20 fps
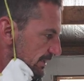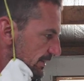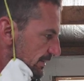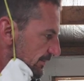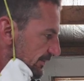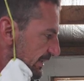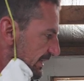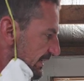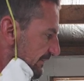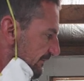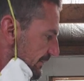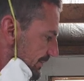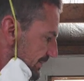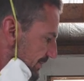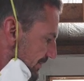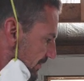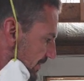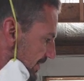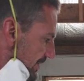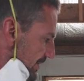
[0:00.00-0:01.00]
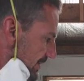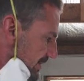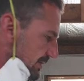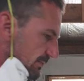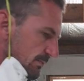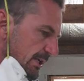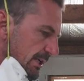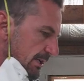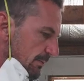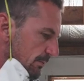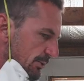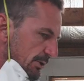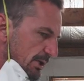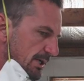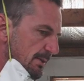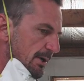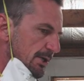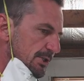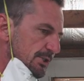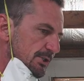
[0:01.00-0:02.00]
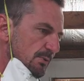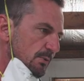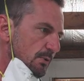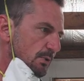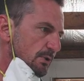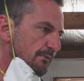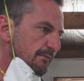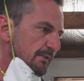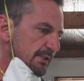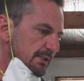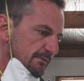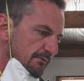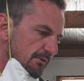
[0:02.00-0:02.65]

3 different sizes. We can pretty much do all of this,